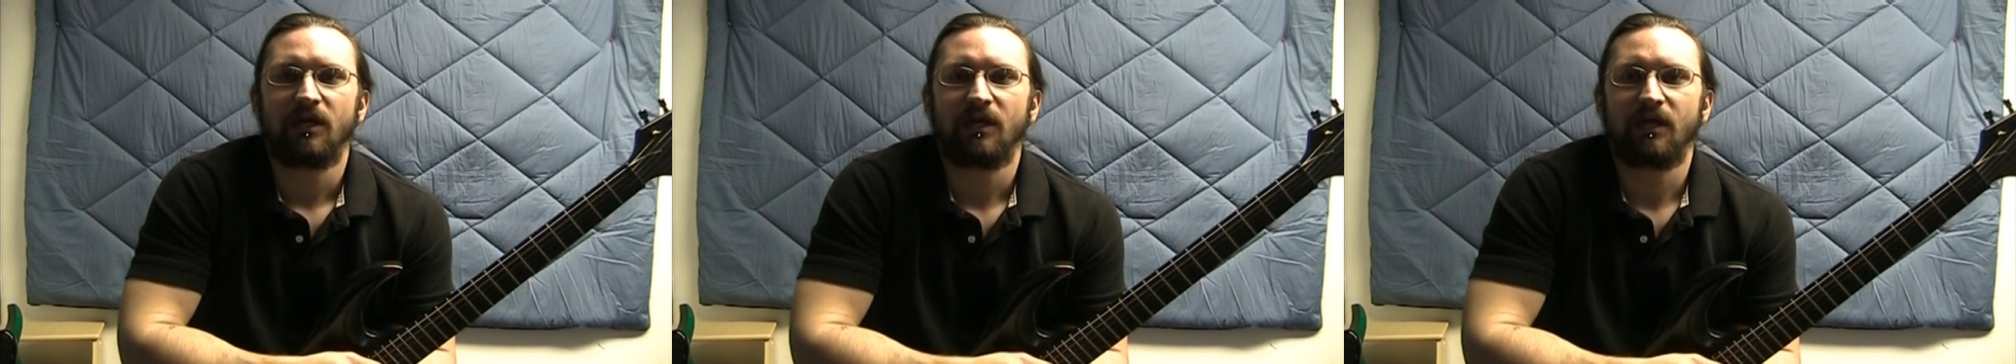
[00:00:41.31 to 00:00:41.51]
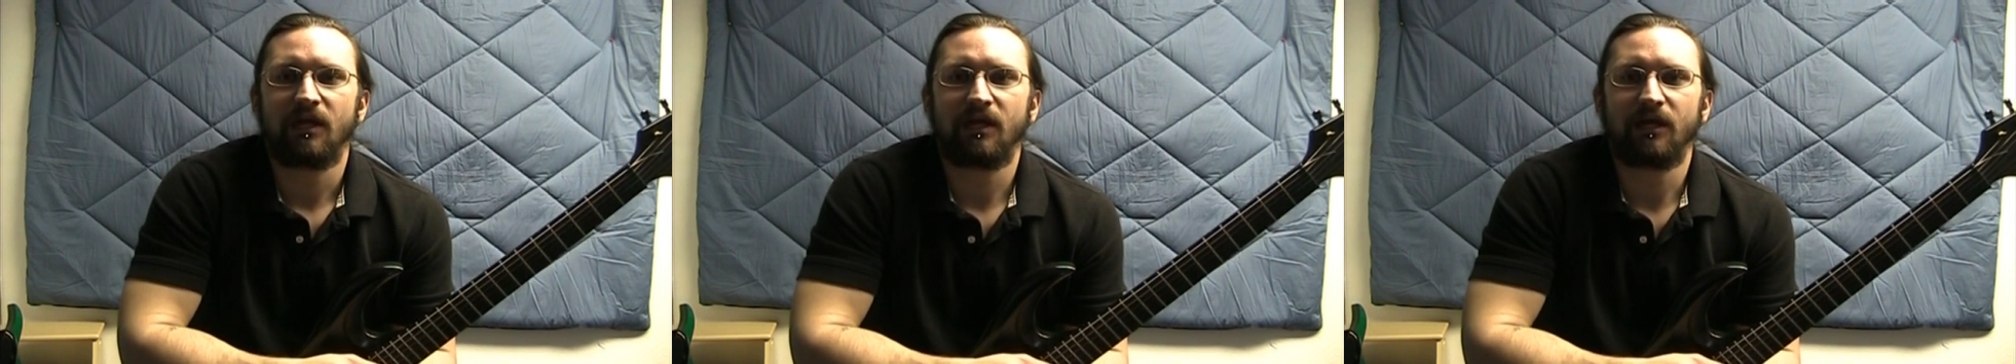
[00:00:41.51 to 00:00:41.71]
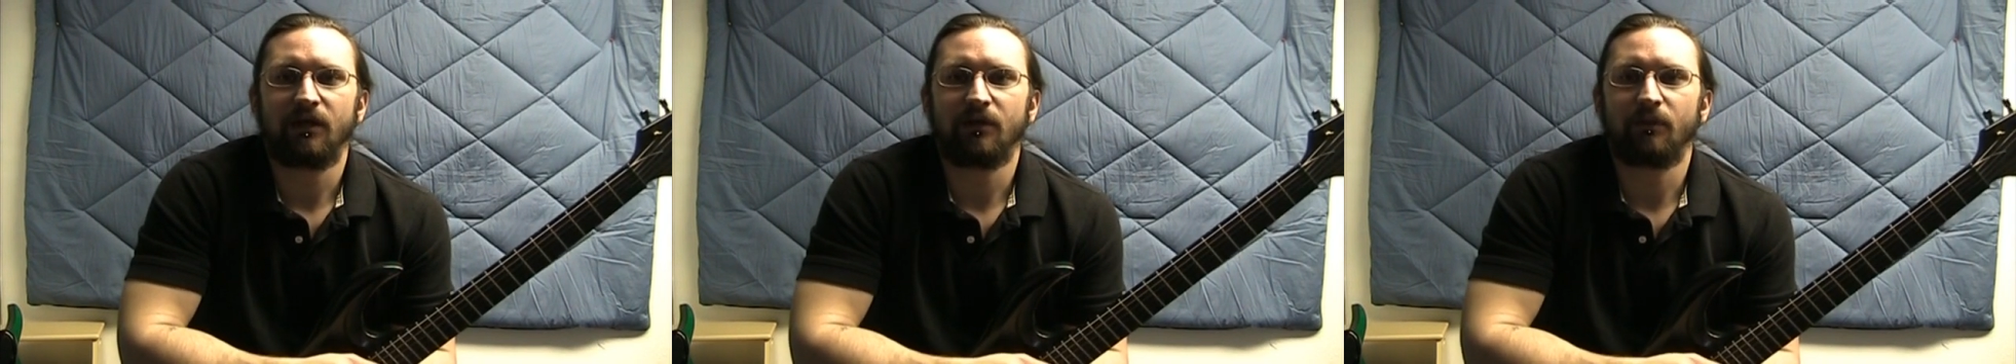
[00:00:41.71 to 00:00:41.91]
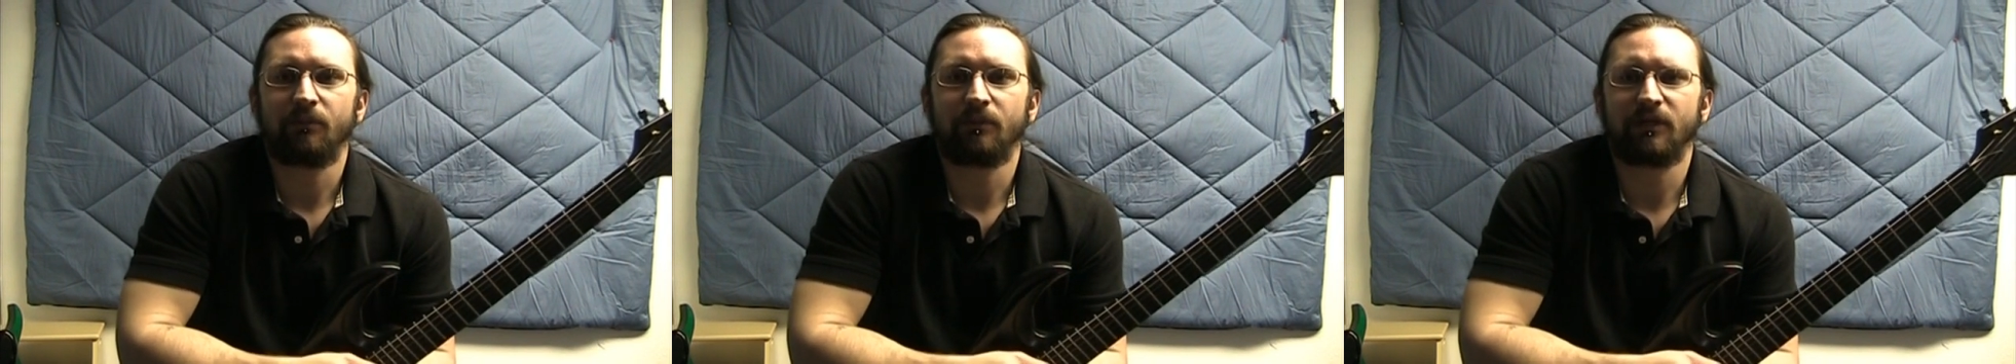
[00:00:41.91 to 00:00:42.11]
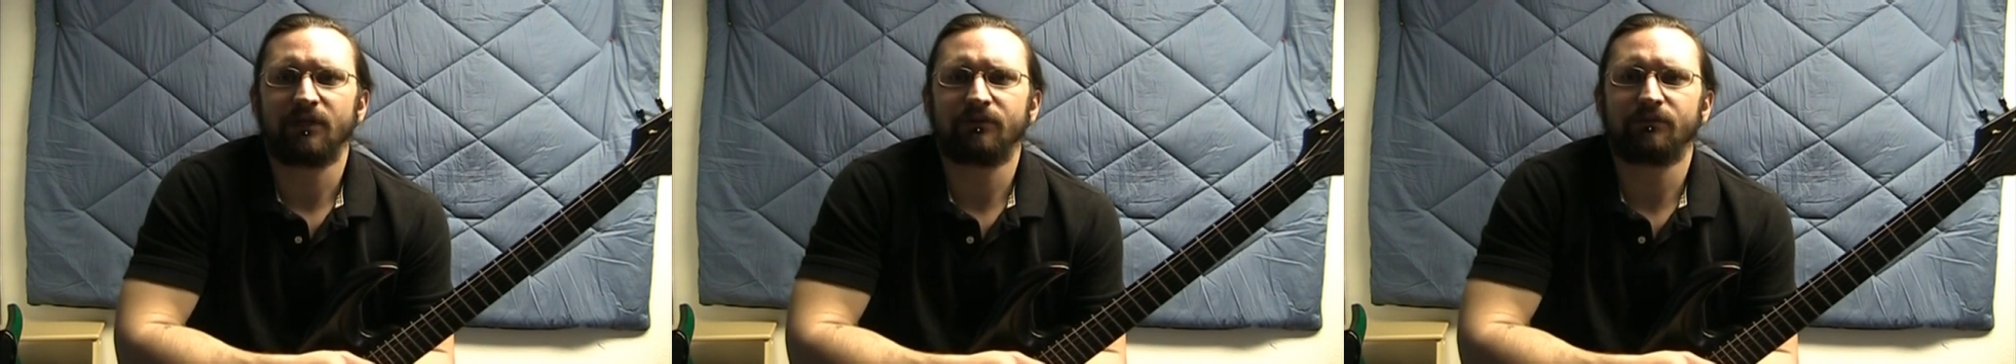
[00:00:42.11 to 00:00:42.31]
and I'll
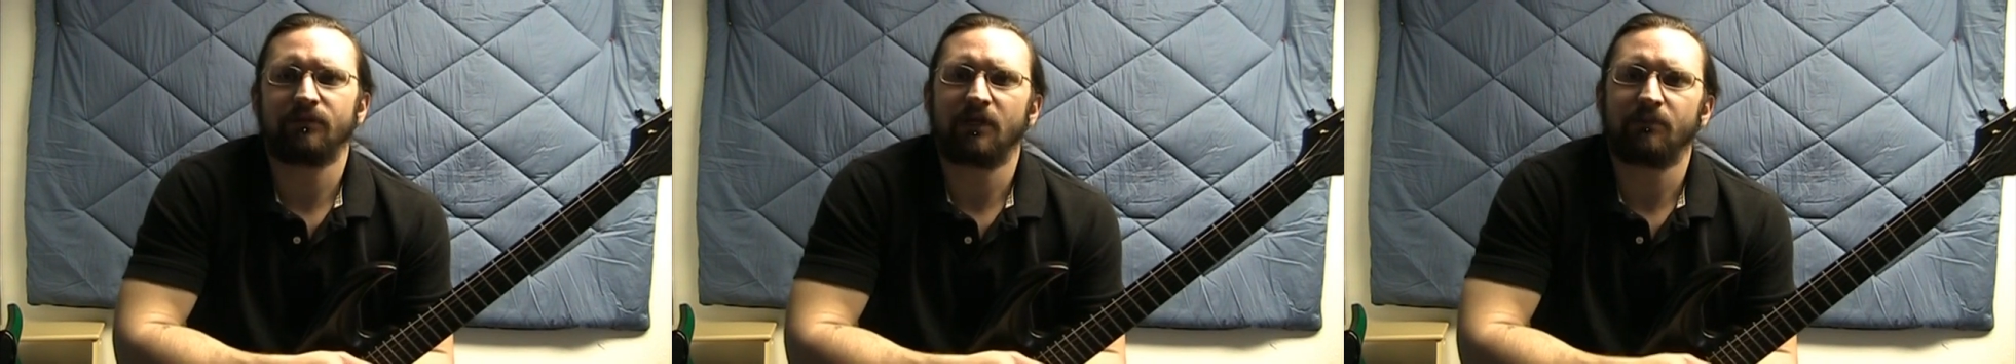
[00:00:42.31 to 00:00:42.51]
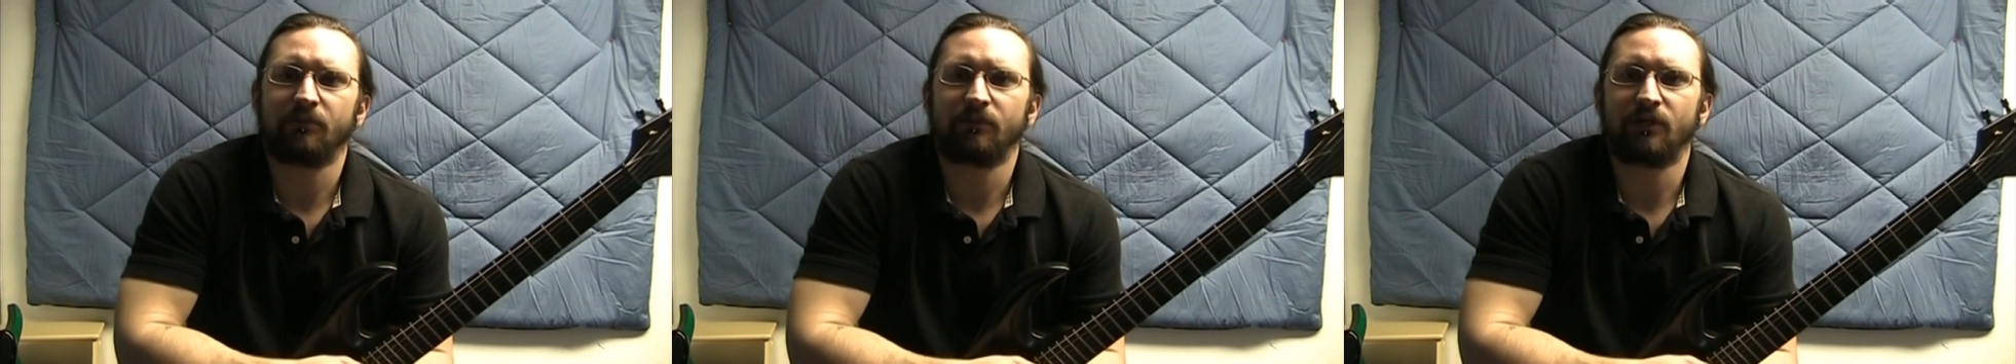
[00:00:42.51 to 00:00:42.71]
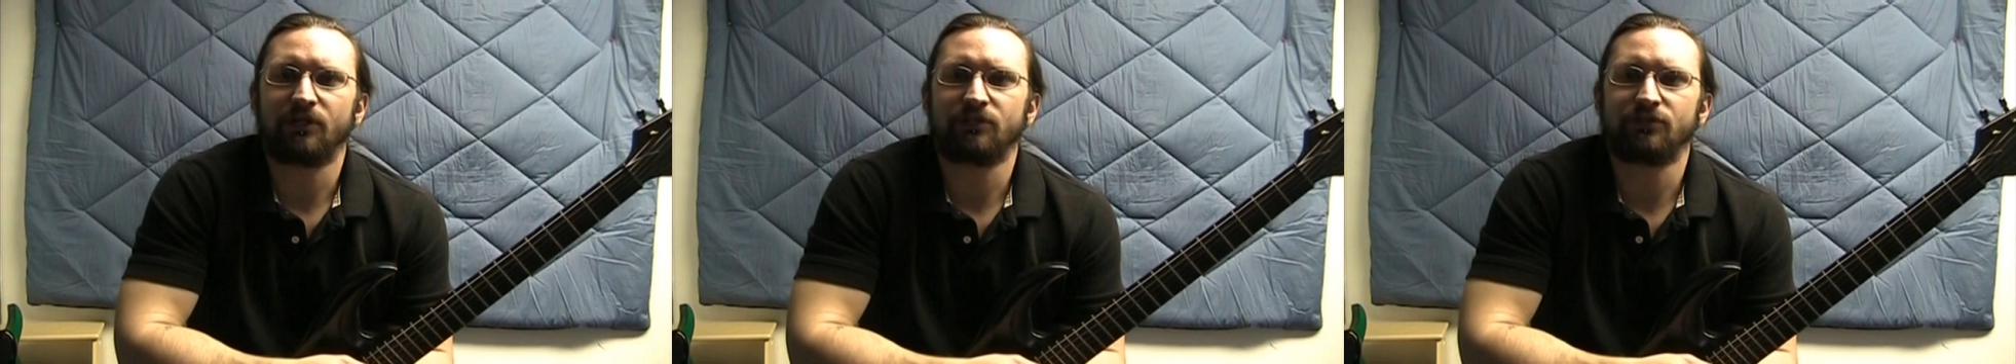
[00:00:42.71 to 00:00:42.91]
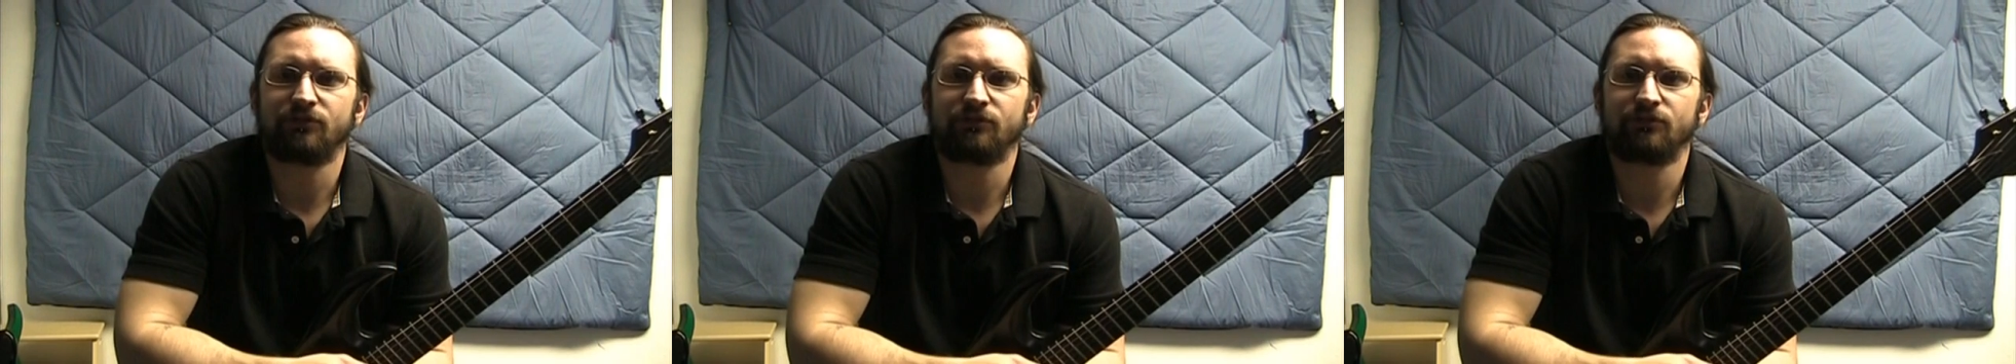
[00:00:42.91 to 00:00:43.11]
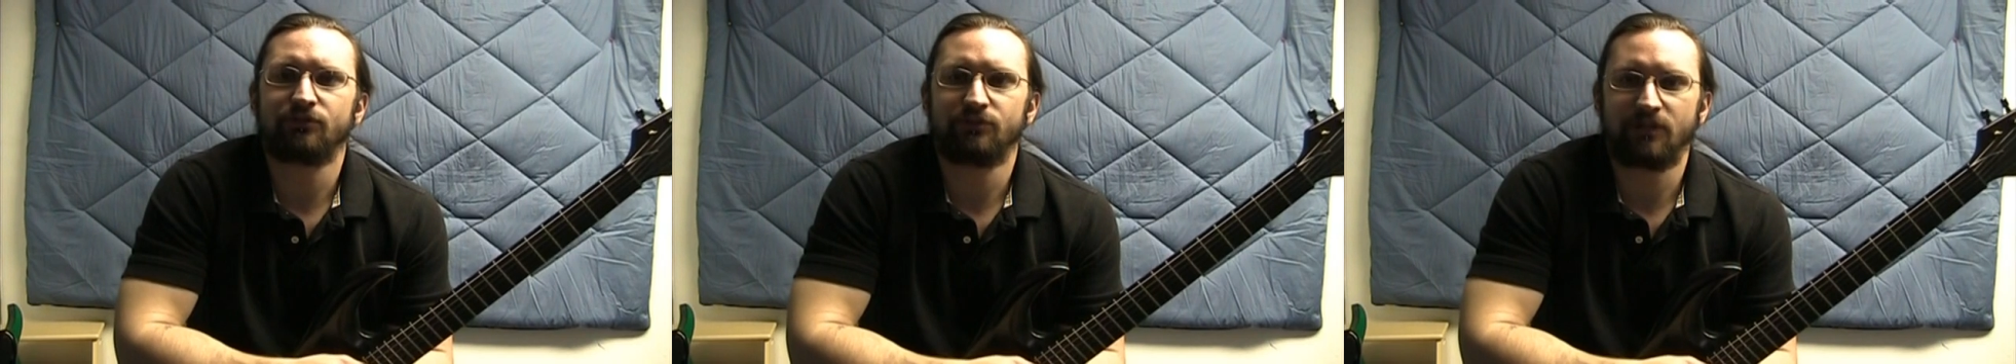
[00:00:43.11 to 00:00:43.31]
play through that
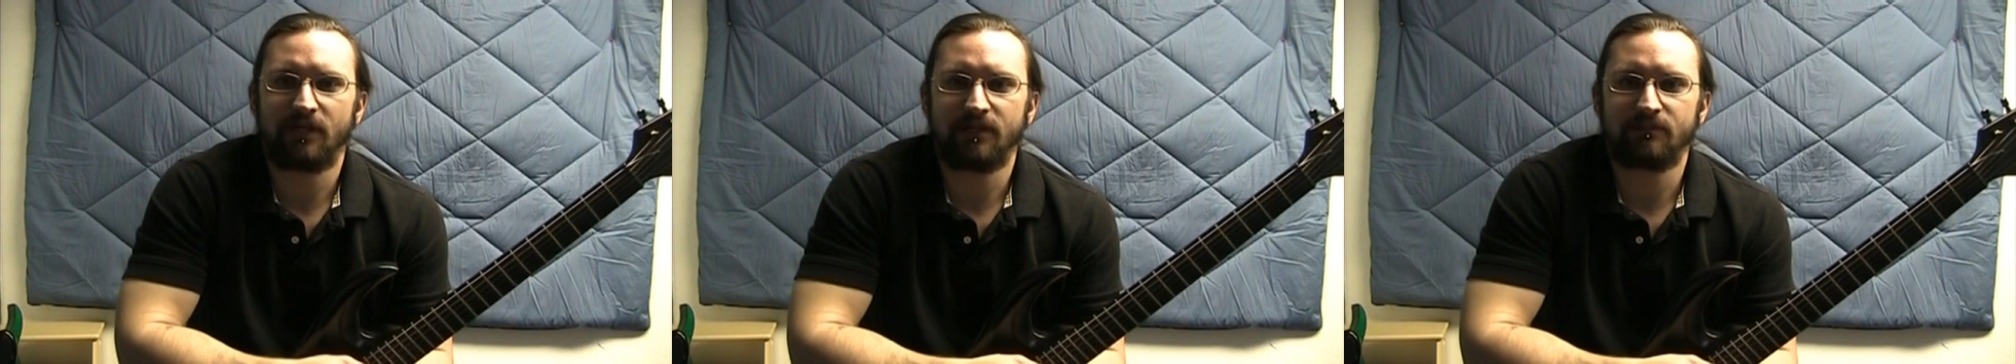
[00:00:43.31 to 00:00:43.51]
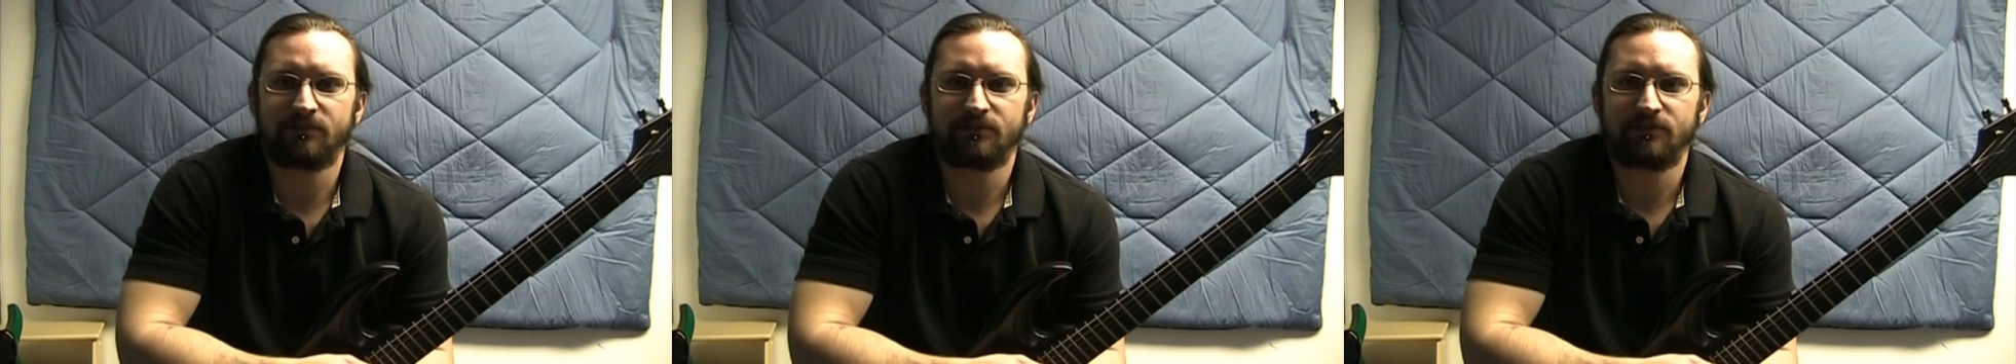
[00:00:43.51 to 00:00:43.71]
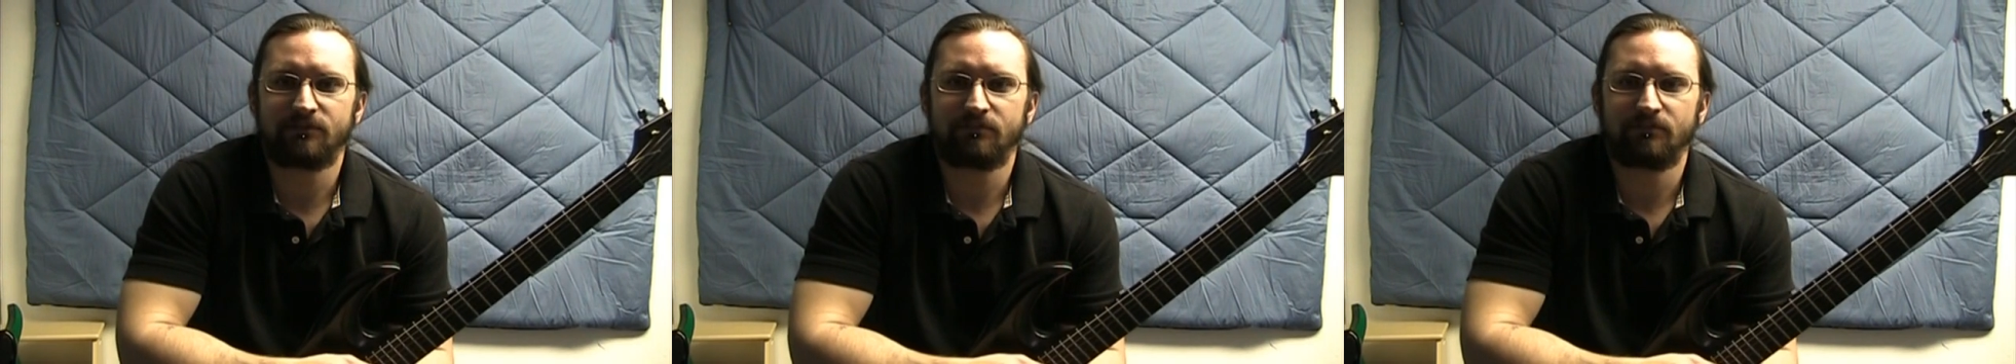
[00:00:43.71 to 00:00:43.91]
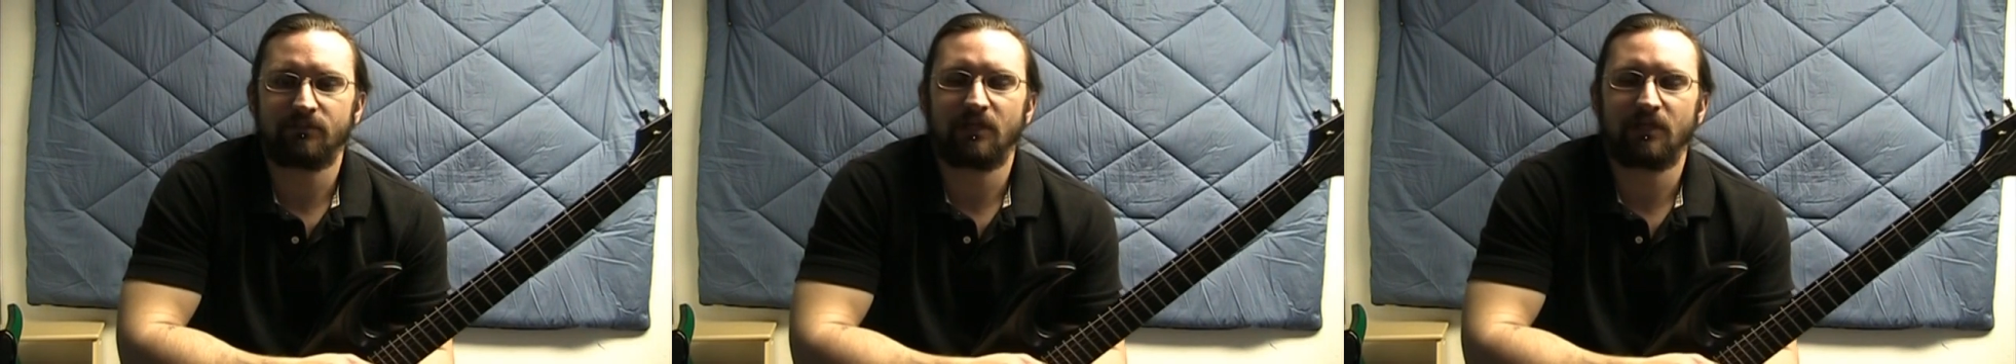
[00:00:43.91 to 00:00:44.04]
progression 2 times,